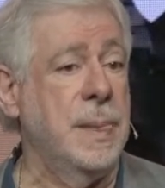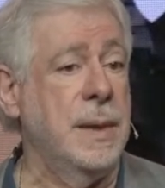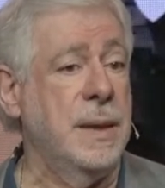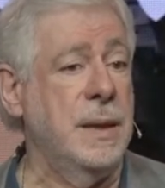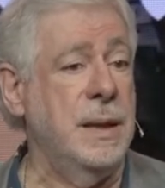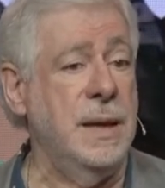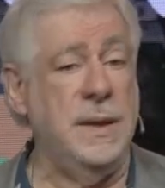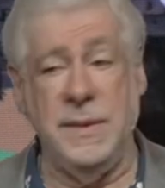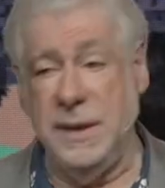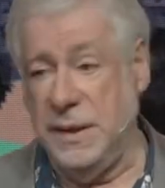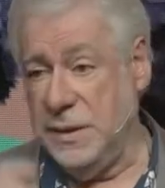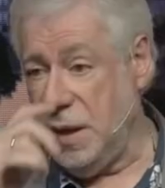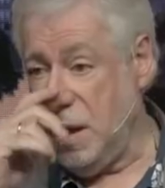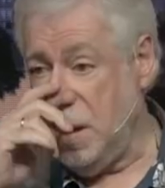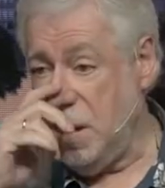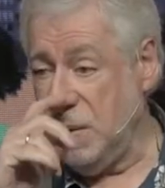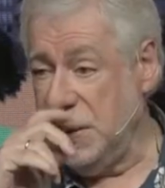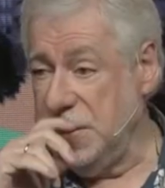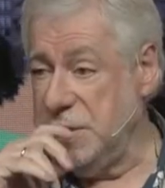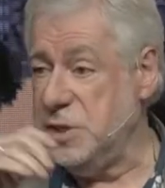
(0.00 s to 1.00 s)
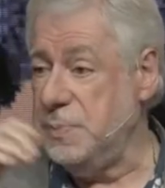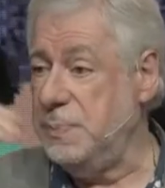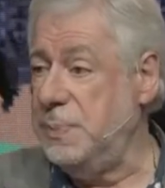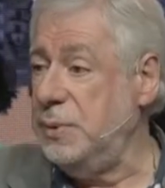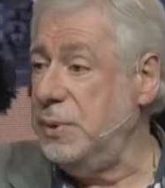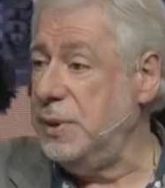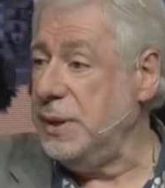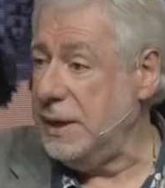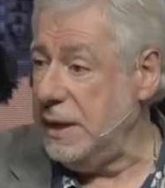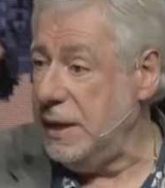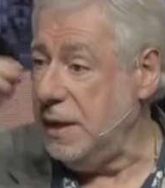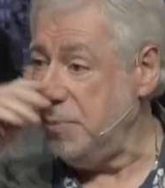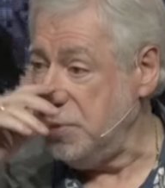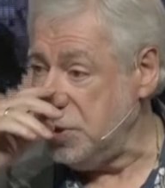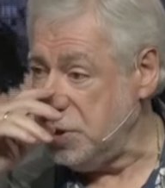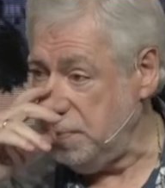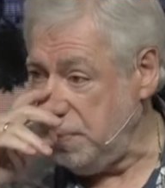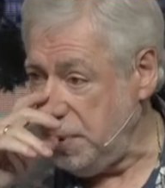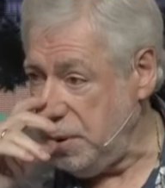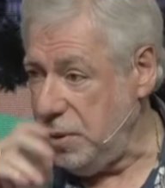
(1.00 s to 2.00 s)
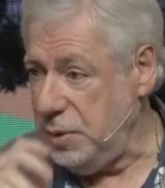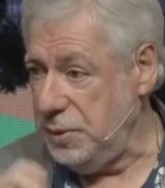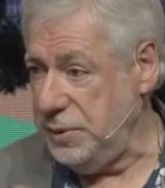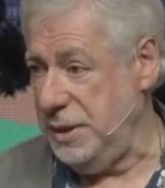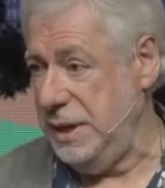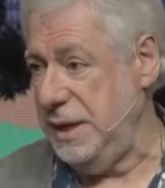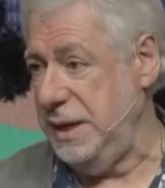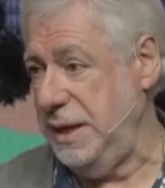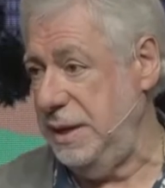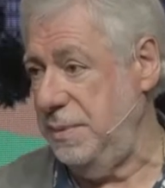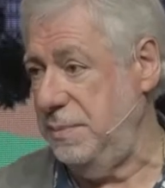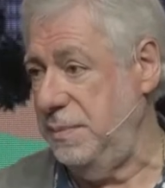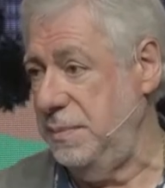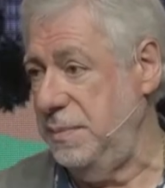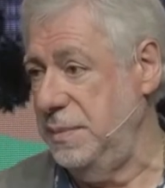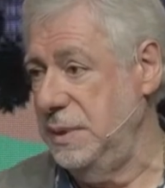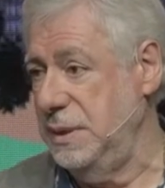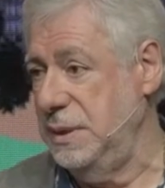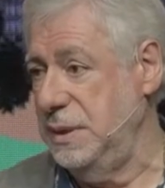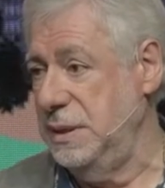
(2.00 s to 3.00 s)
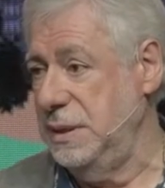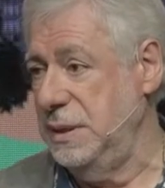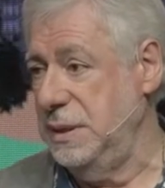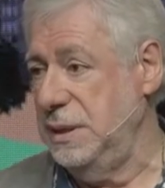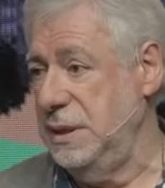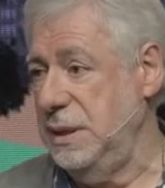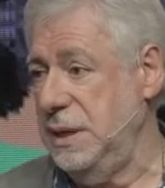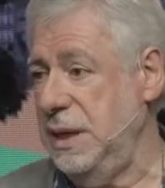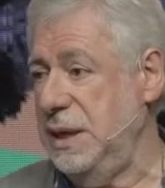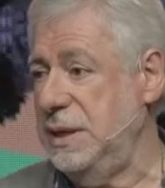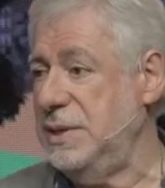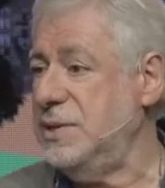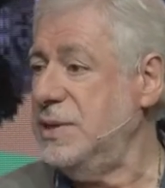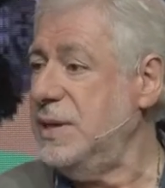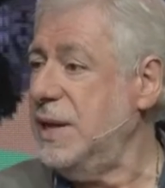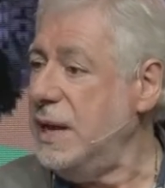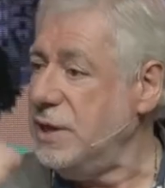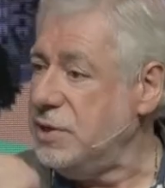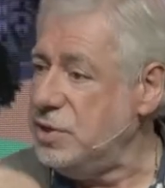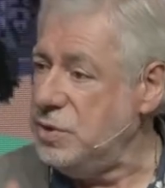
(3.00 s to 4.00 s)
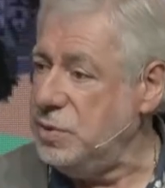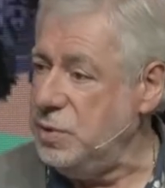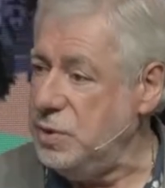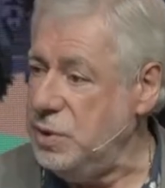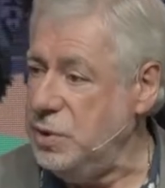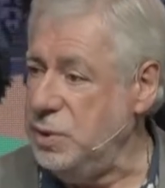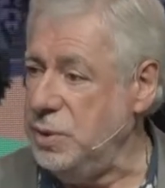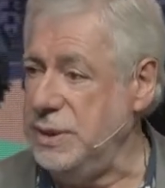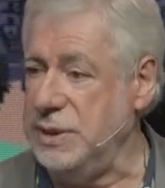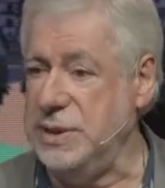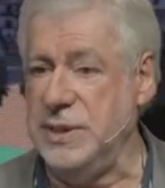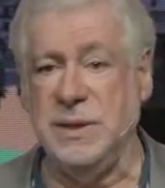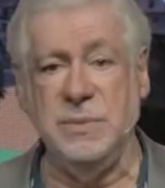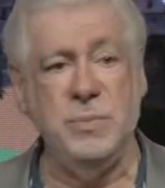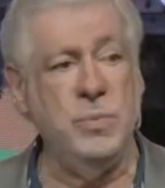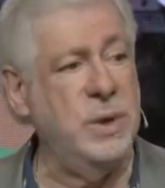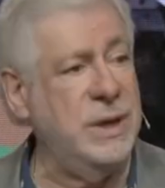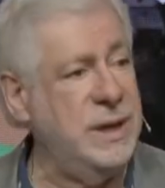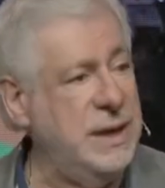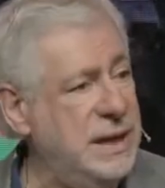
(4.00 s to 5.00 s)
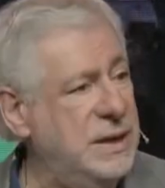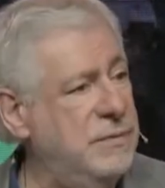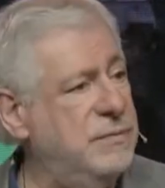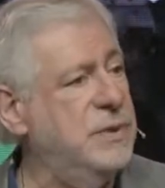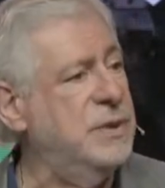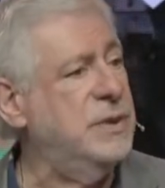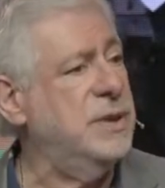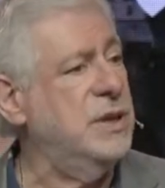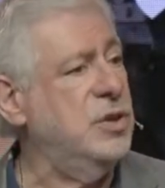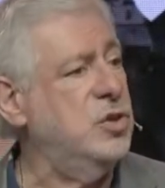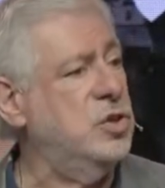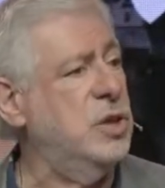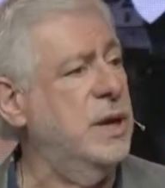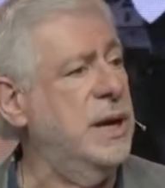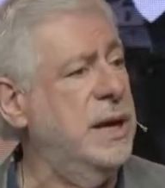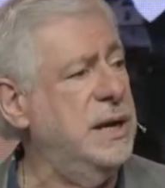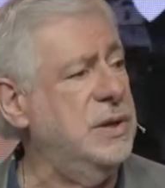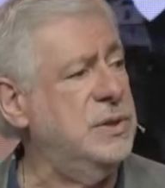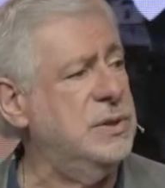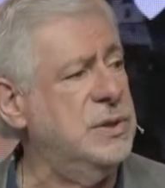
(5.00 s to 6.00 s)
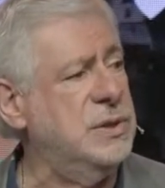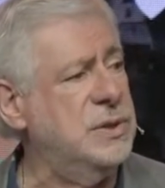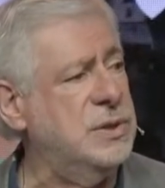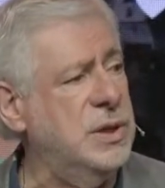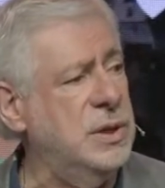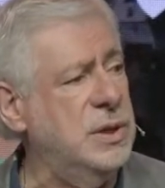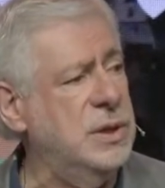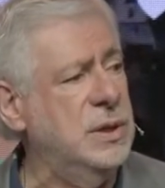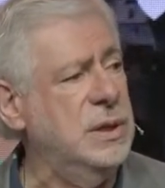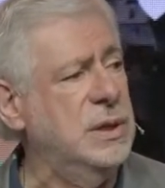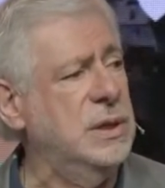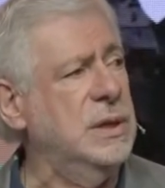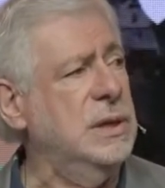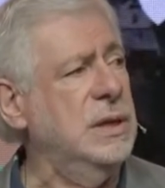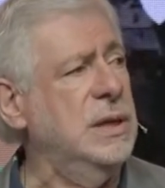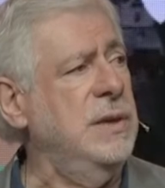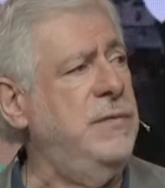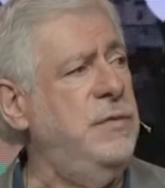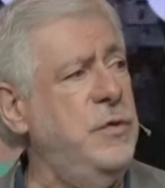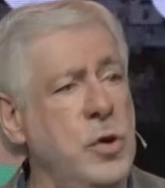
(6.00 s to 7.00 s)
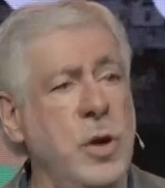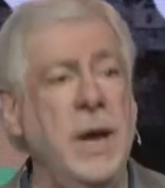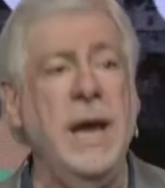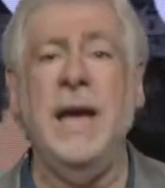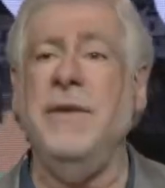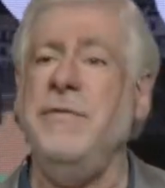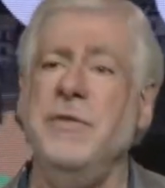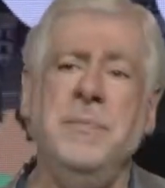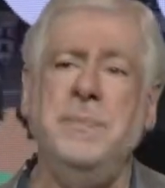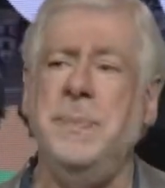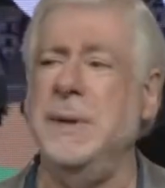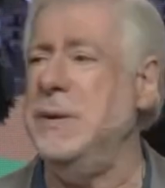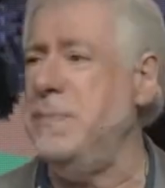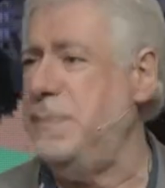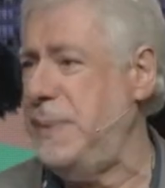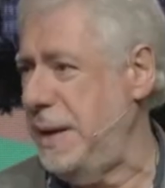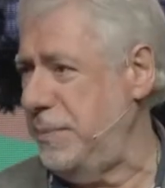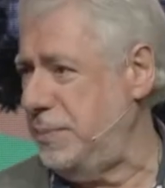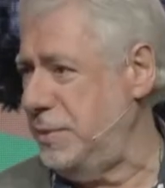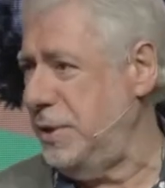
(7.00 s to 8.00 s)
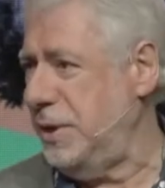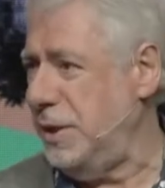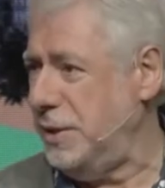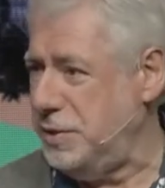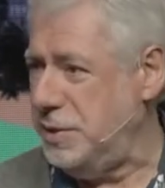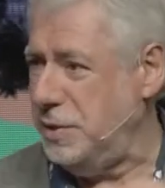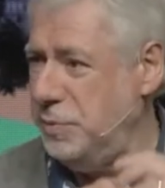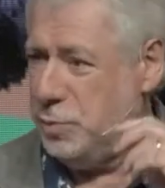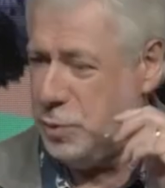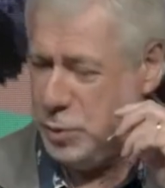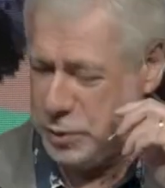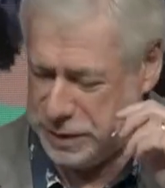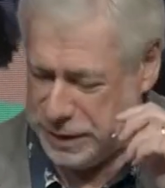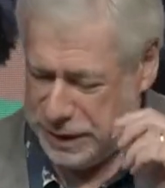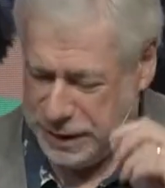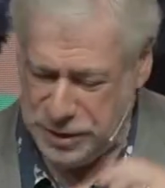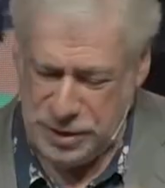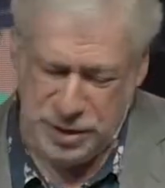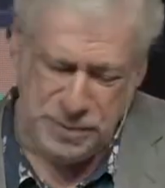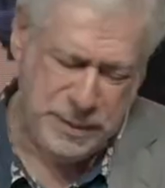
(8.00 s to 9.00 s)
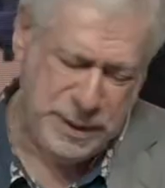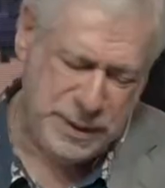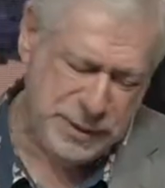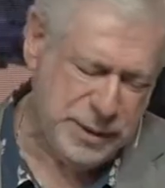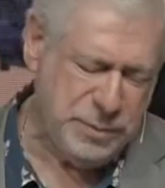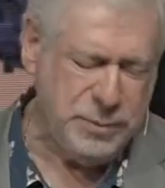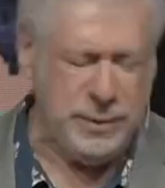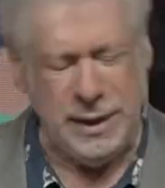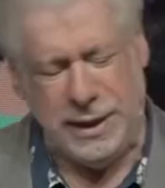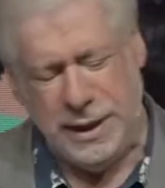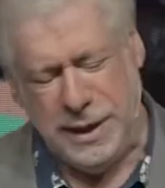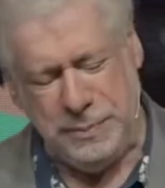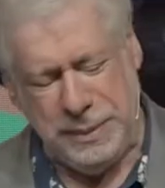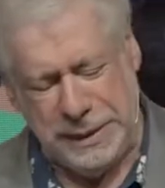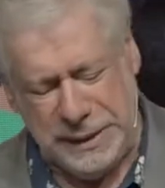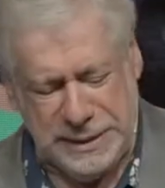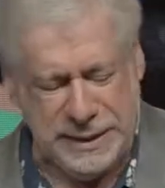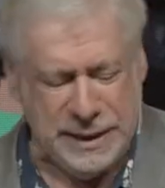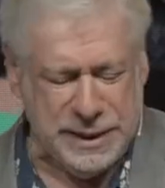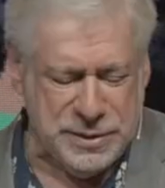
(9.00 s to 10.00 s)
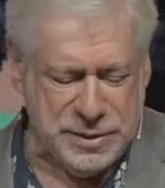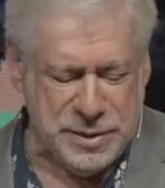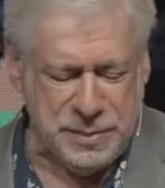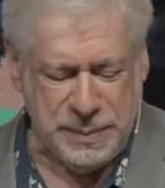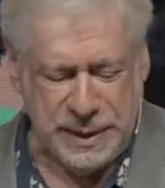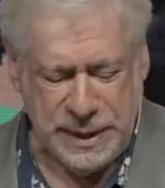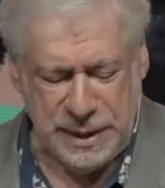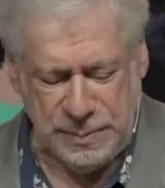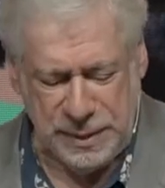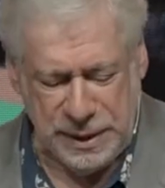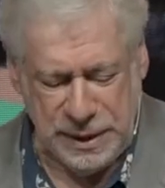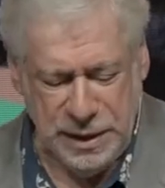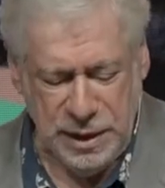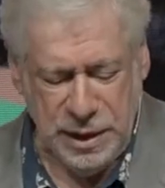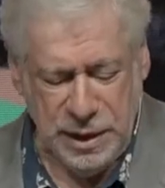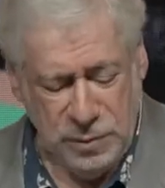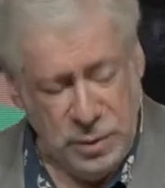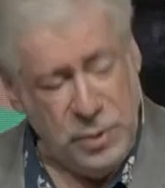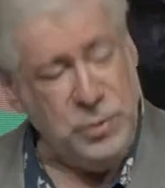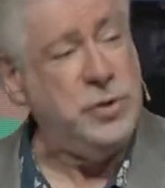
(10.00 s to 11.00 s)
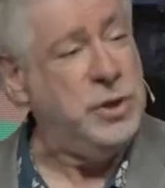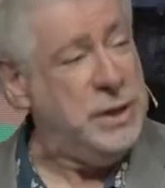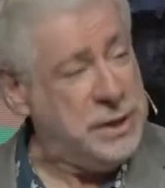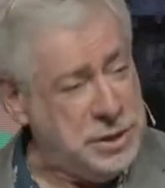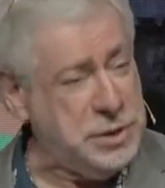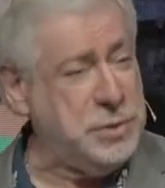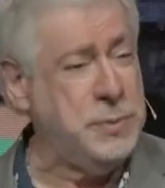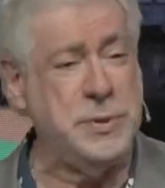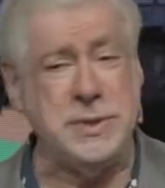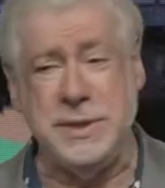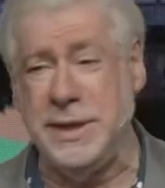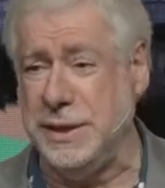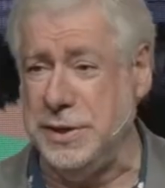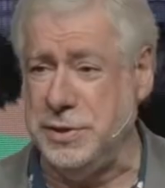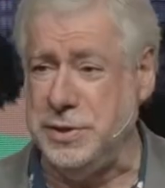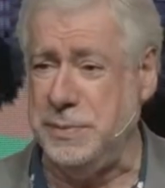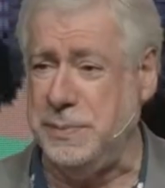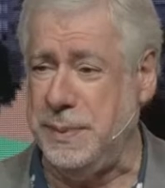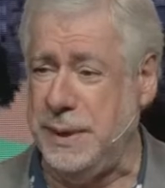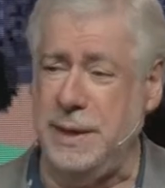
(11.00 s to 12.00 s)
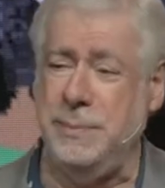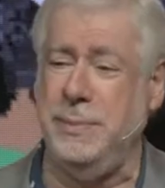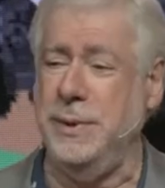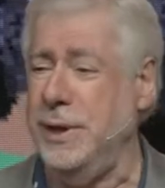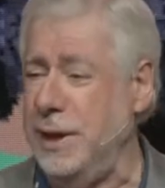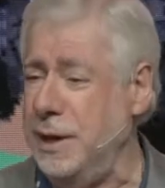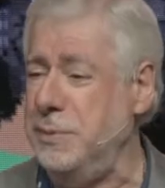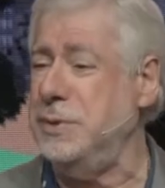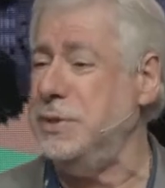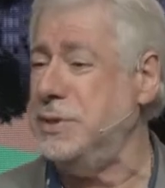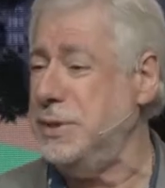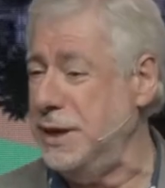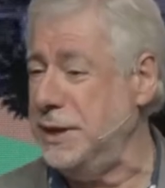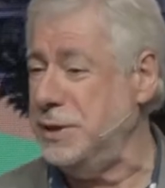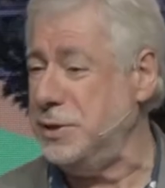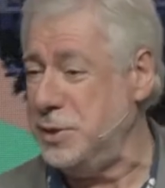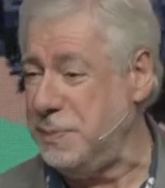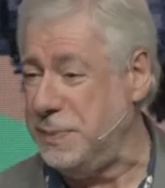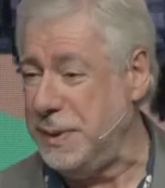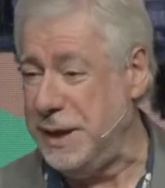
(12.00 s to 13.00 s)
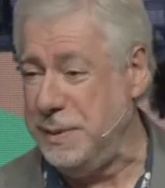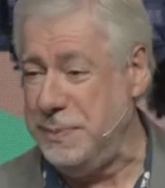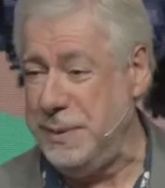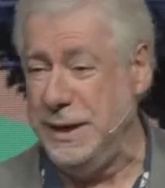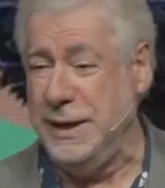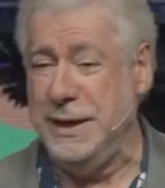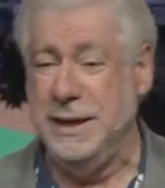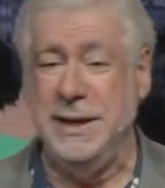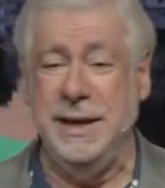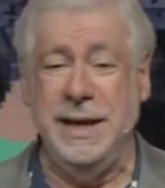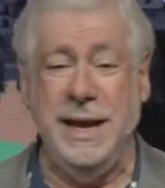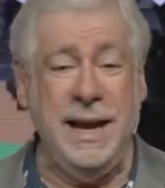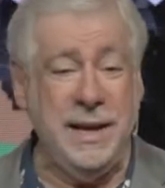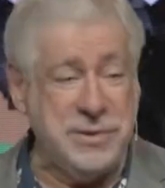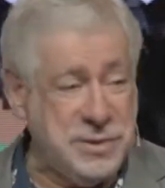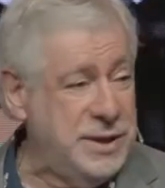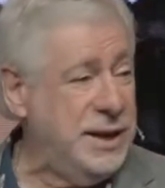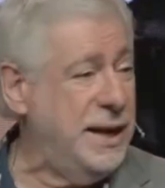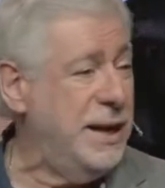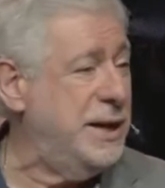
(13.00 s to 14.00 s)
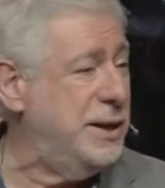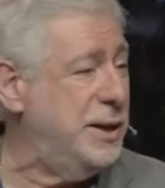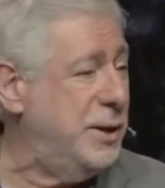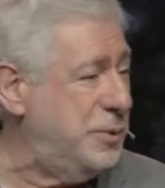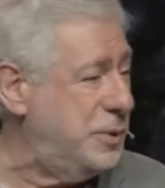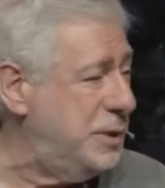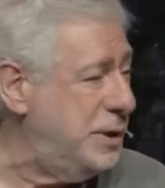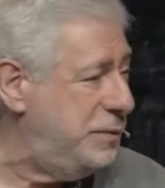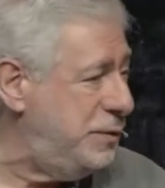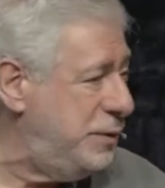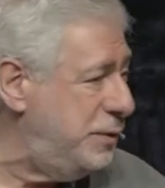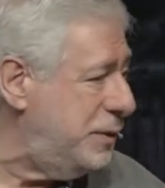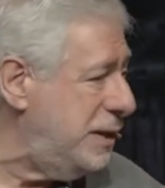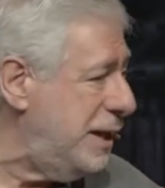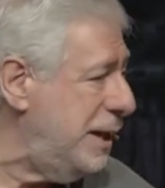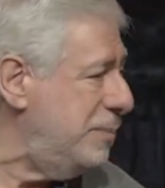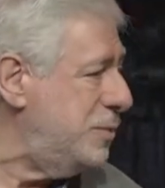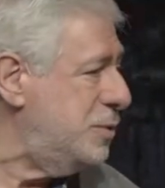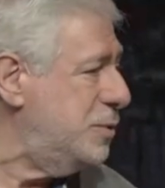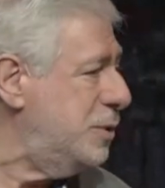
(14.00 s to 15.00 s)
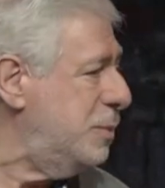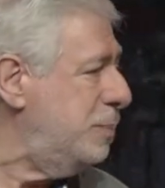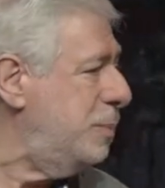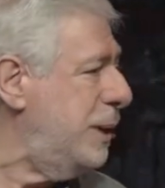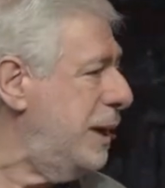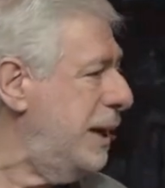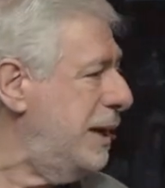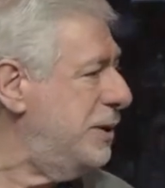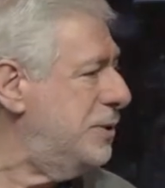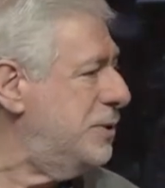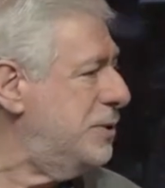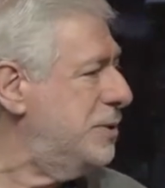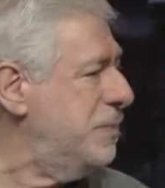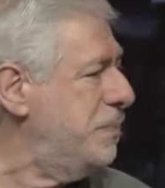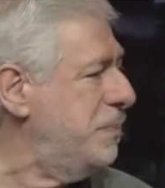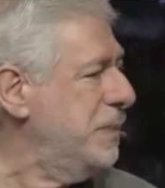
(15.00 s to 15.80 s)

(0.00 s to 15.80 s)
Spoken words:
and then the Holy Spirit comes upon him and starts to anoint him, where everything changed. And so if you haven't been baptized in water, and you might think, well, I've been done as a baby. Well, Jesus was done as a baby. I was done as a baby. As an adult, if you've come to a place